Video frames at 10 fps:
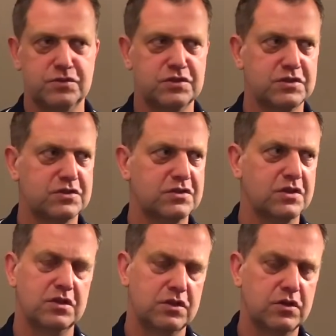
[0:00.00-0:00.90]
which is
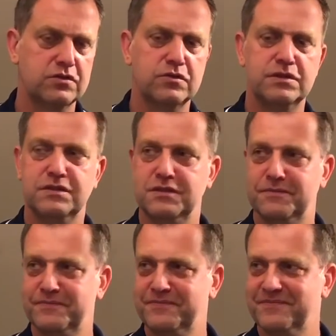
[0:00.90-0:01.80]
not so easy.
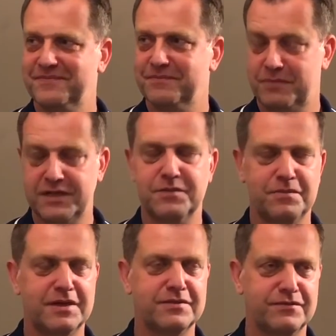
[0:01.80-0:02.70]

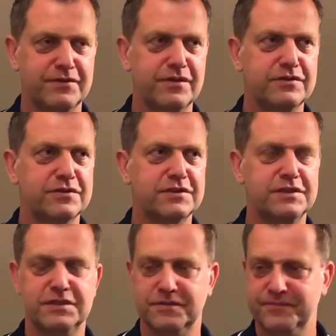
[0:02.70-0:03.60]
But we will
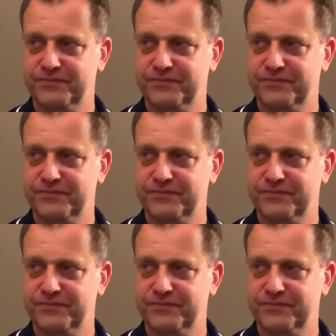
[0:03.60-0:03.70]
succeed.